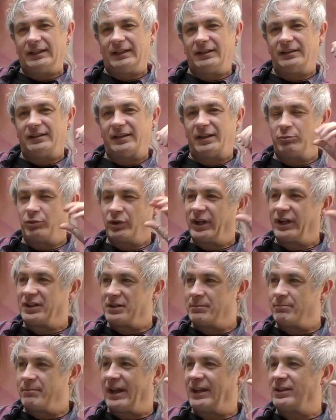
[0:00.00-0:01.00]
they bring a
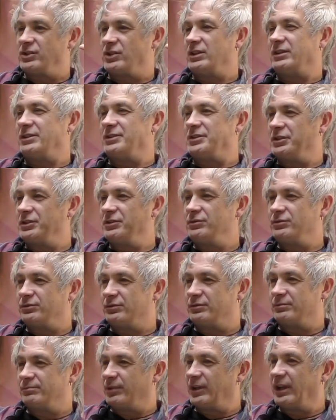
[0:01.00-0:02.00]
dimension
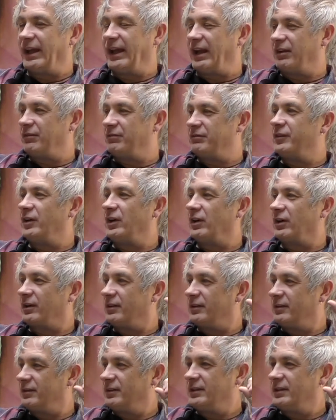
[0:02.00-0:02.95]
to playing funk,